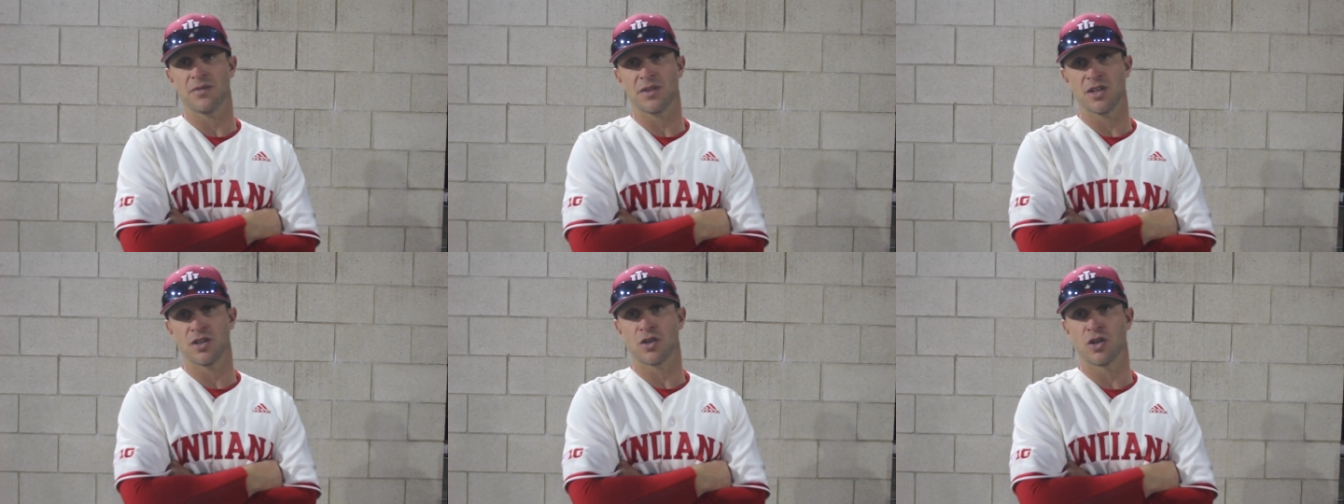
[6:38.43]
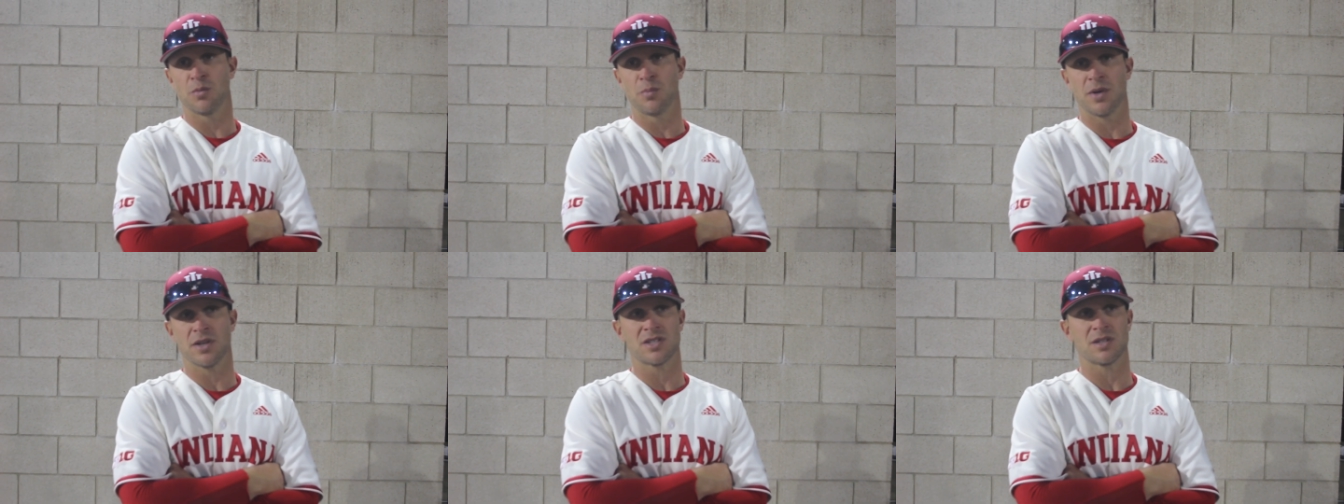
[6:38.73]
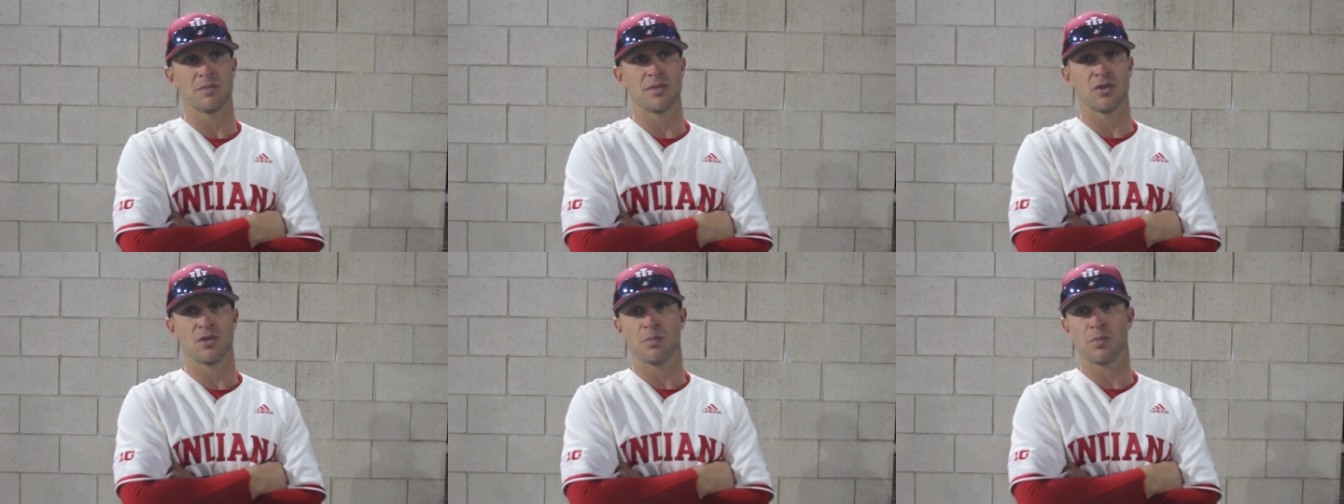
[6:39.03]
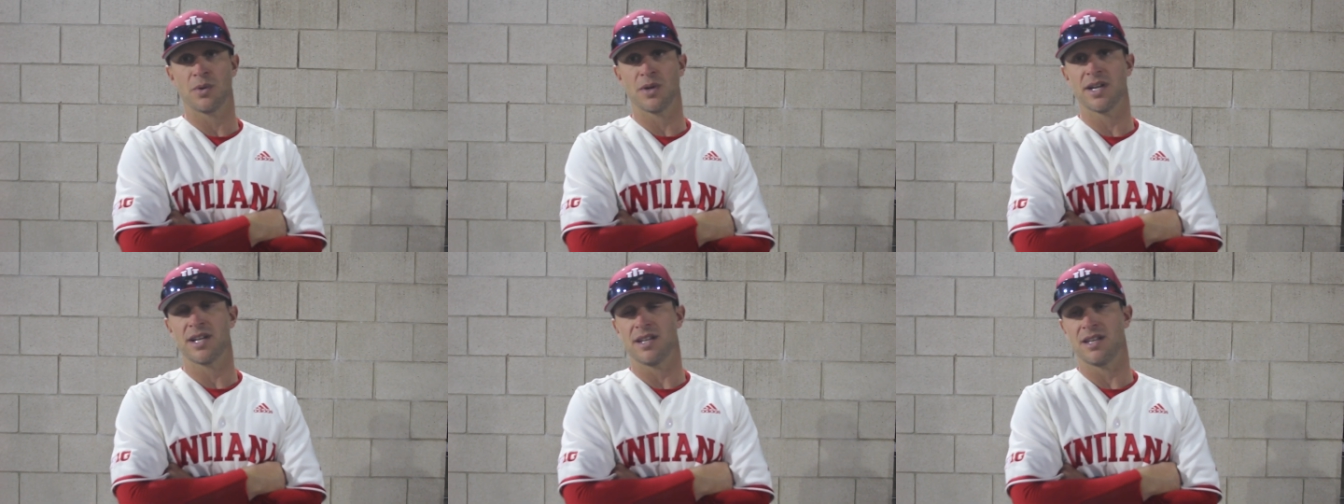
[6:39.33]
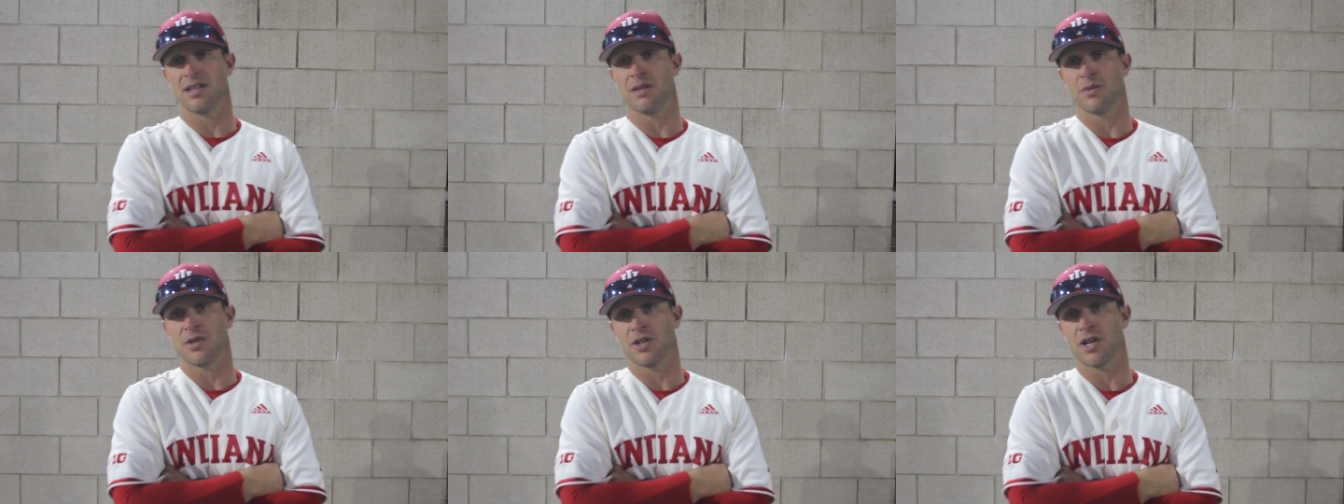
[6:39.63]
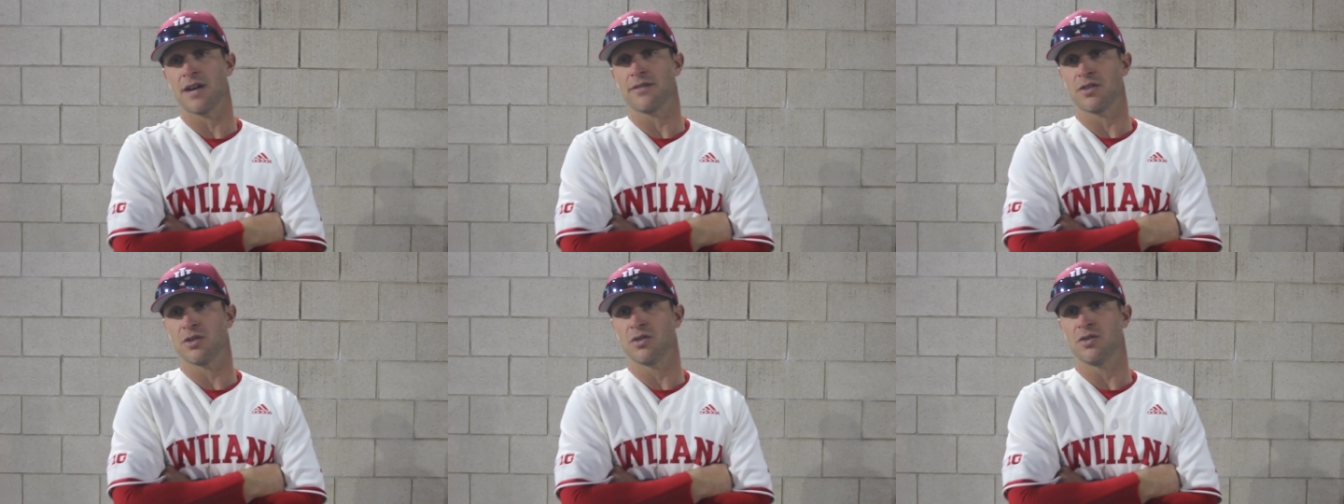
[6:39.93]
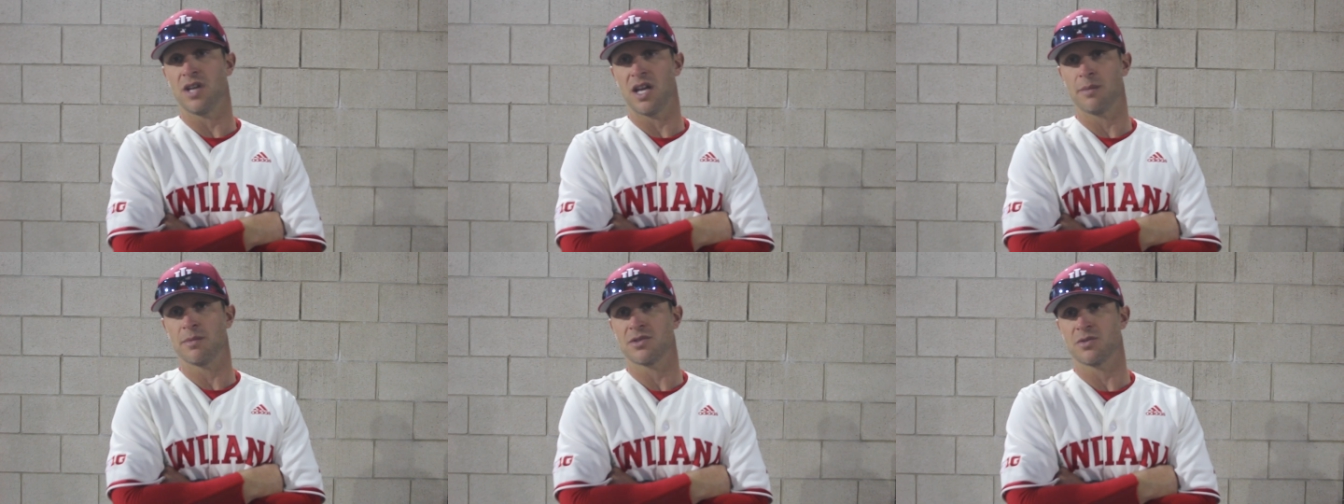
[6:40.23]
good pitch in the middle of the plate, and then you're going to have to do
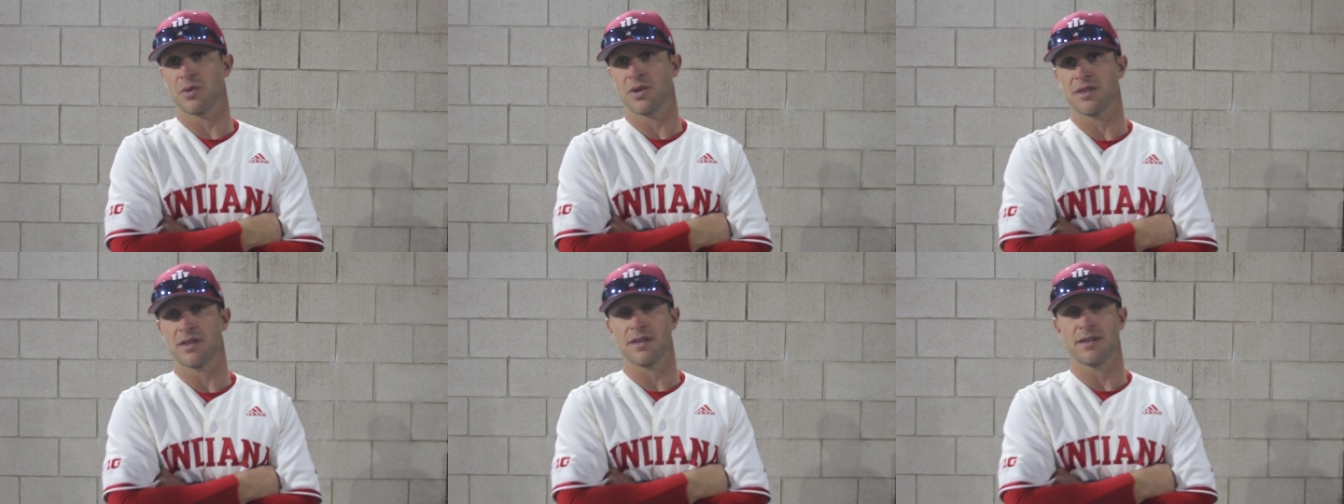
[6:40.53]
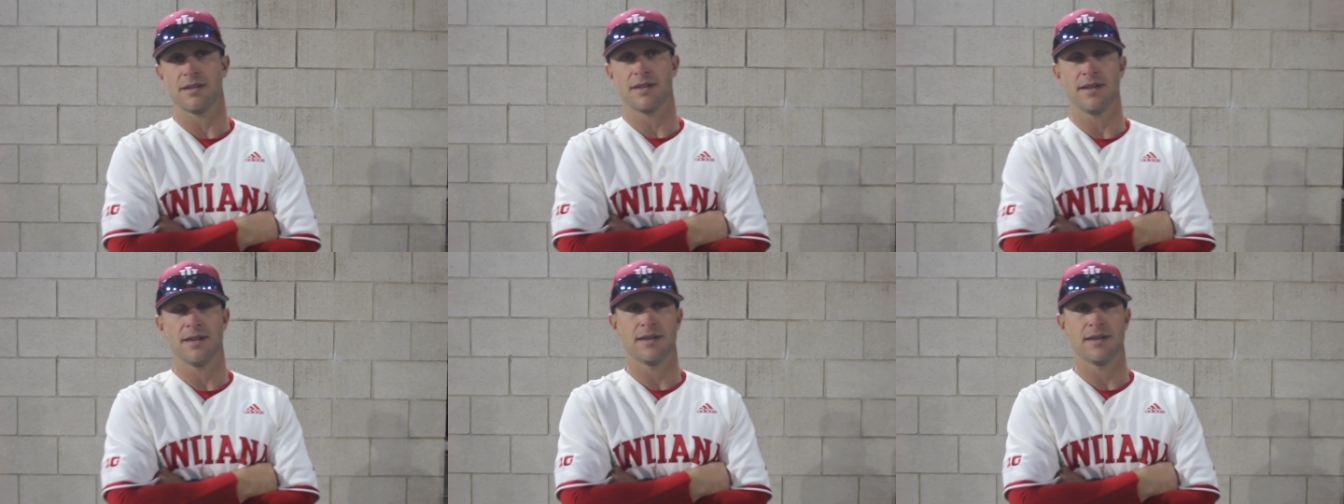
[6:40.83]
damage with it.